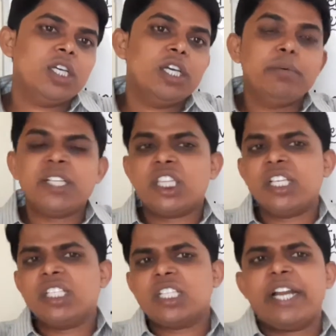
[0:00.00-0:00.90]
Everything
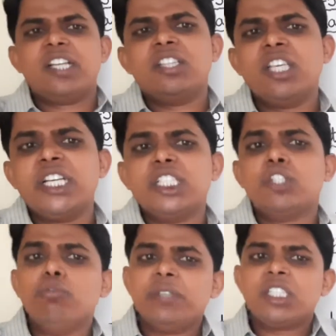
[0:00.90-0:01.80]
is right. There is
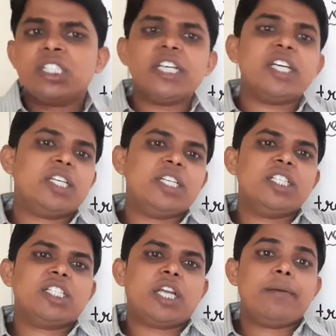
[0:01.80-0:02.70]
no mistake in
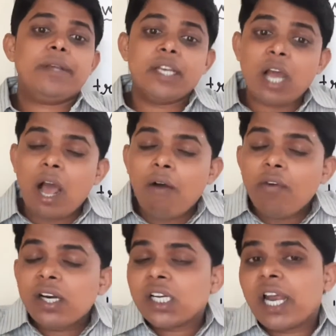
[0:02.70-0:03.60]
His time. In
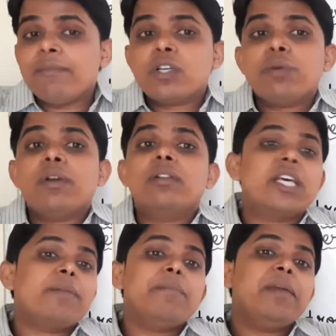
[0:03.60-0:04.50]
our timetable,
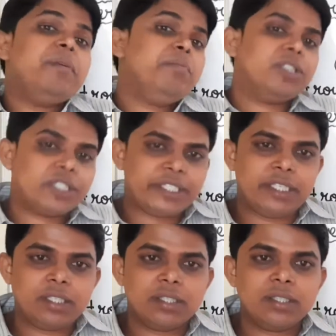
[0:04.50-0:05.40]
there may be
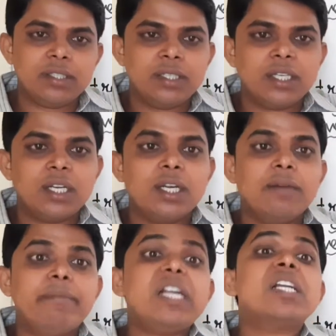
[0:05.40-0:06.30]
mistake.
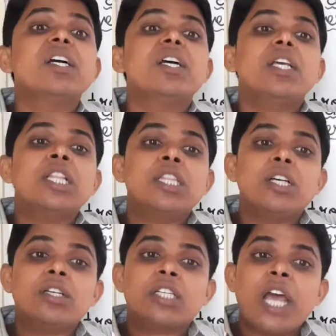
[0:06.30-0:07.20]
But in
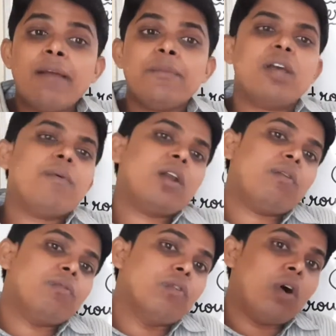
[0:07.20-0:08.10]
the timetable
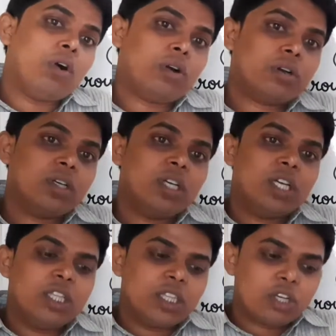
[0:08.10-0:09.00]
of God,
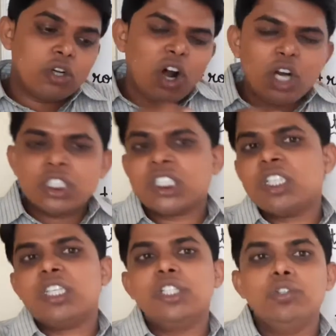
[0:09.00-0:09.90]
in the God's
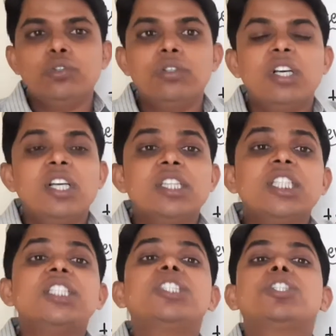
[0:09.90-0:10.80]
schedule,
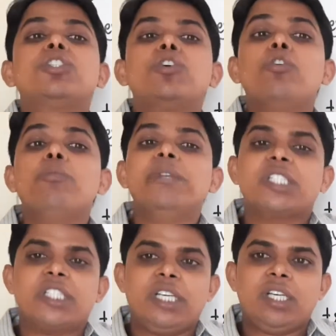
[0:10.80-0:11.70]
there is no
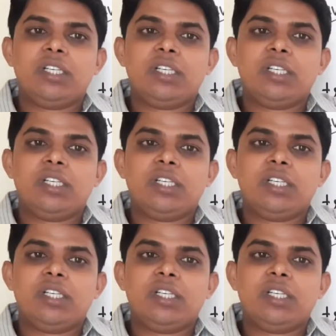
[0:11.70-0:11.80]
mistake.